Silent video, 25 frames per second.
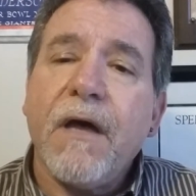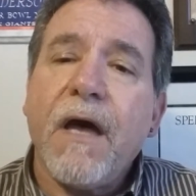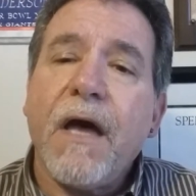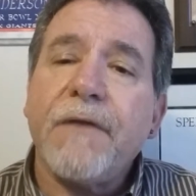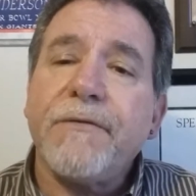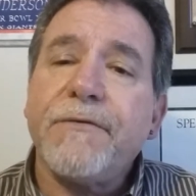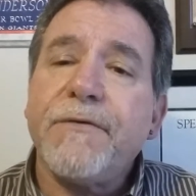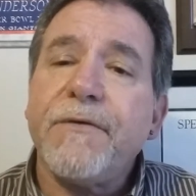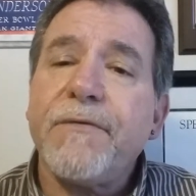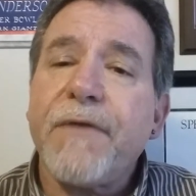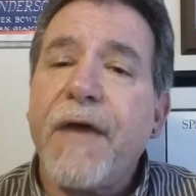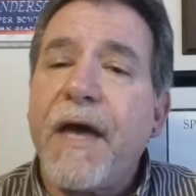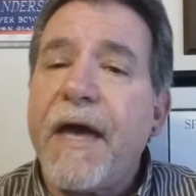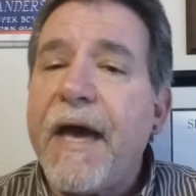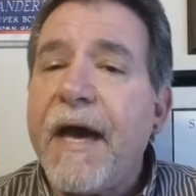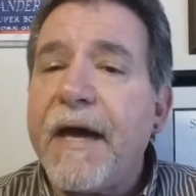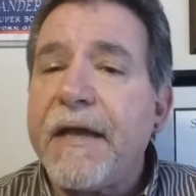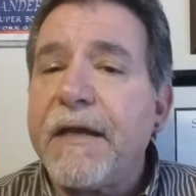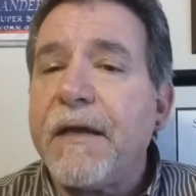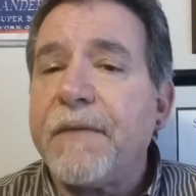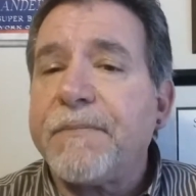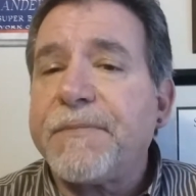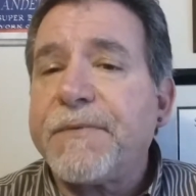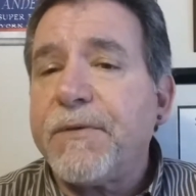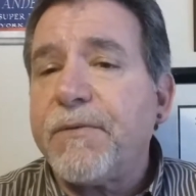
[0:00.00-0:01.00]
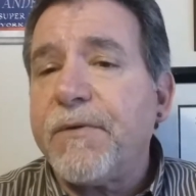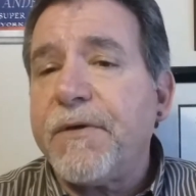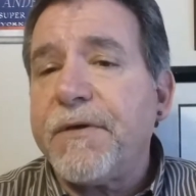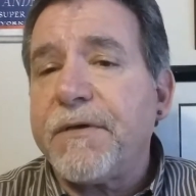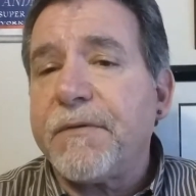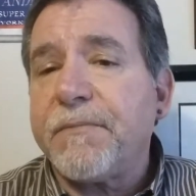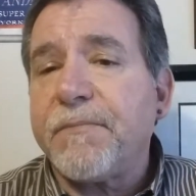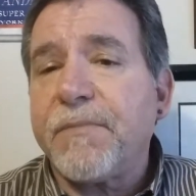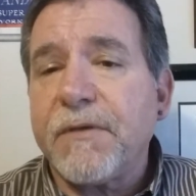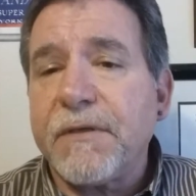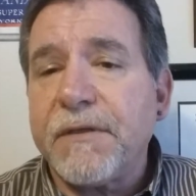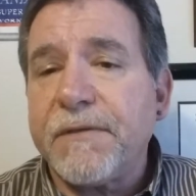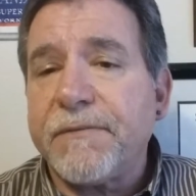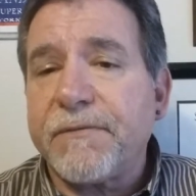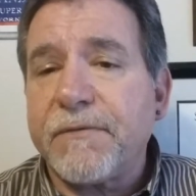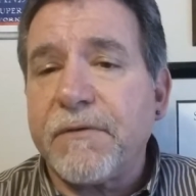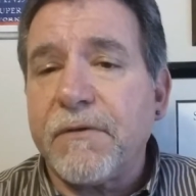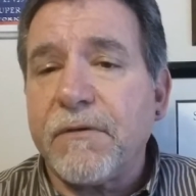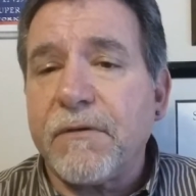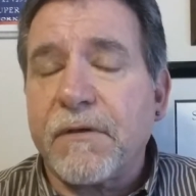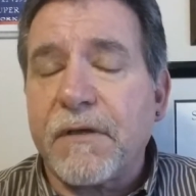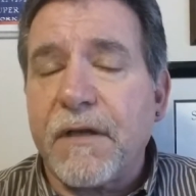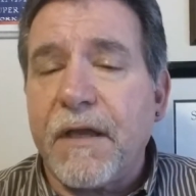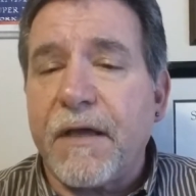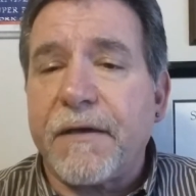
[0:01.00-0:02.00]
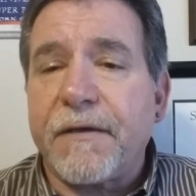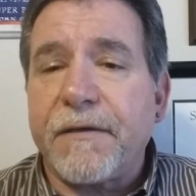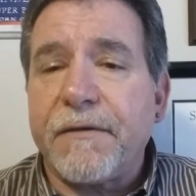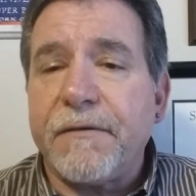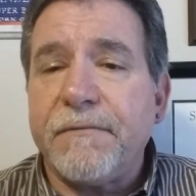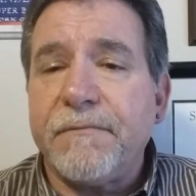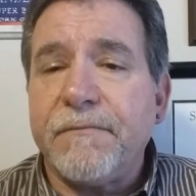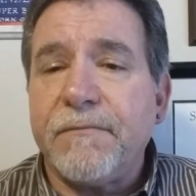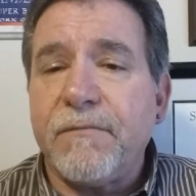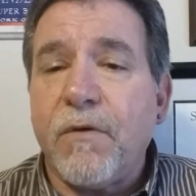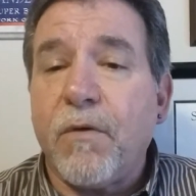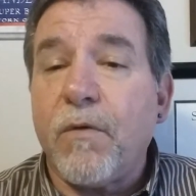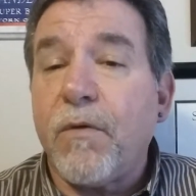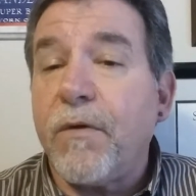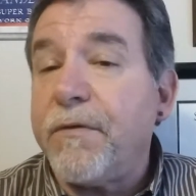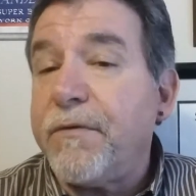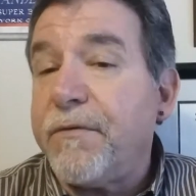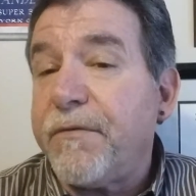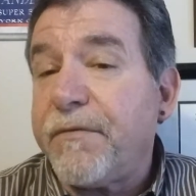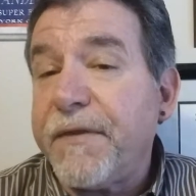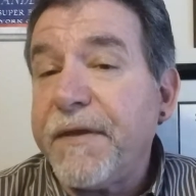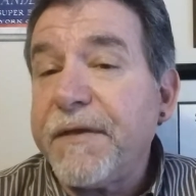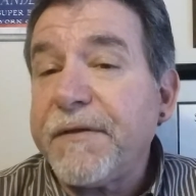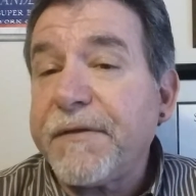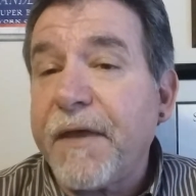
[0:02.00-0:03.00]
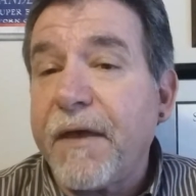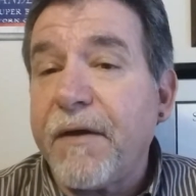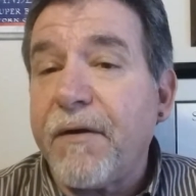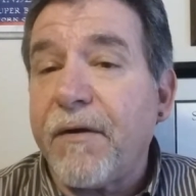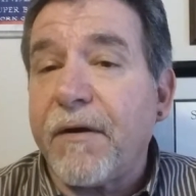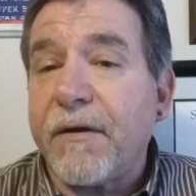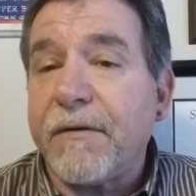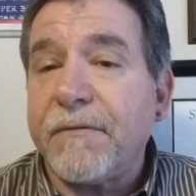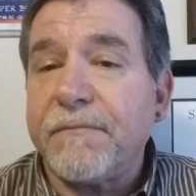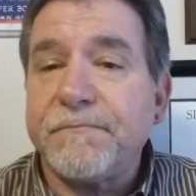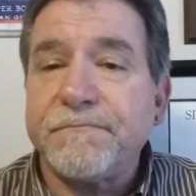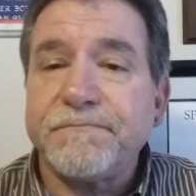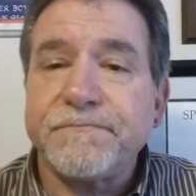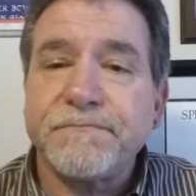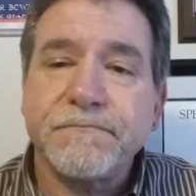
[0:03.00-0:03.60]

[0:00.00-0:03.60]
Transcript: And do they add up to what your beliefs look like or you think they are?